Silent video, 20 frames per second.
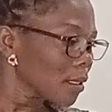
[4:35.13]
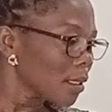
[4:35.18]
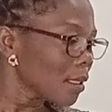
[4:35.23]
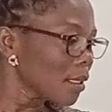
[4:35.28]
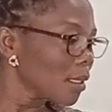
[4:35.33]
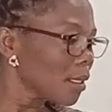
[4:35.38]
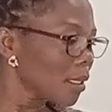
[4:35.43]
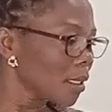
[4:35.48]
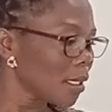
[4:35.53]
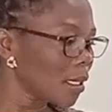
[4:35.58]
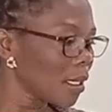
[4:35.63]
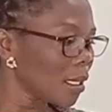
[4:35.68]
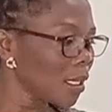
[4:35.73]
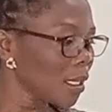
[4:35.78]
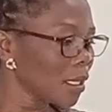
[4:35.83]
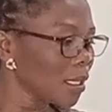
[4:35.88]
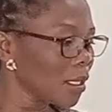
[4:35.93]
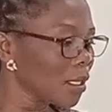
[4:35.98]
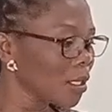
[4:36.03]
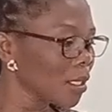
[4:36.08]

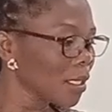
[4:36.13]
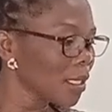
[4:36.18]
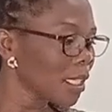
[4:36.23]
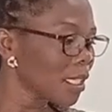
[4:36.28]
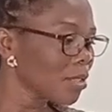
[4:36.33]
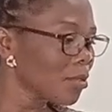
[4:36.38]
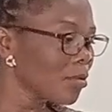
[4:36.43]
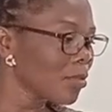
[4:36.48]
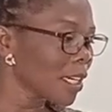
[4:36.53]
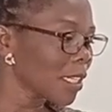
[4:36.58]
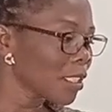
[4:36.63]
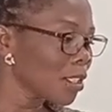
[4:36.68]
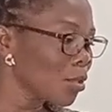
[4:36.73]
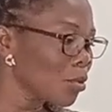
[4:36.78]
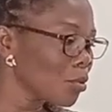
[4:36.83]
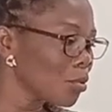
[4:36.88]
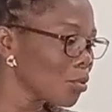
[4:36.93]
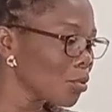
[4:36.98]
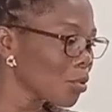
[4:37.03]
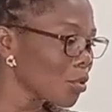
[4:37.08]
Let's look at
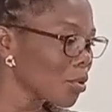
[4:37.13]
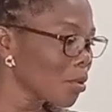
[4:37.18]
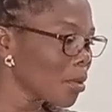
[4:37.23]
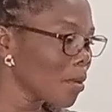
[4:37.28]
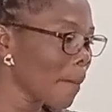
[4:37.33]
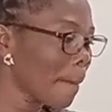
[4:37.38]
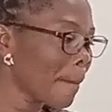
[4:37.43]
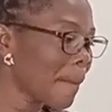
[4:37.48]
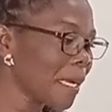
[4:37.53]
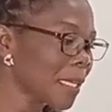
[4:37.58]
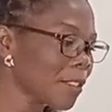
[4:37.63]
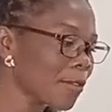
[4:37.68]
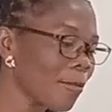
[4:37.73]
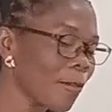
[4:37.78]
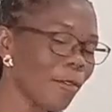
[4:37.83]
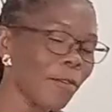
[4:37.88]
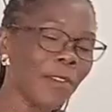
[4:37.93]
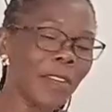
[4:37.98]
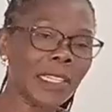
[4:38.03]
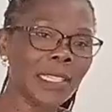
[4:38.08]
rural mass
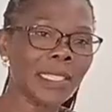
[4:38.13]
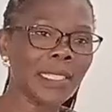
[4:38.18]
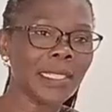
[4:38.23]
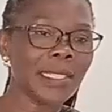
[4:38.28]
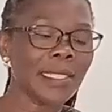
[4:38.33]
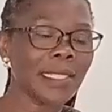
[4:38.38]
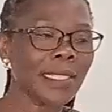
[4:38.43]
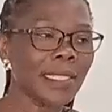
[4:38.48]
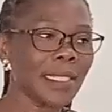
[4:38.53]
poverty.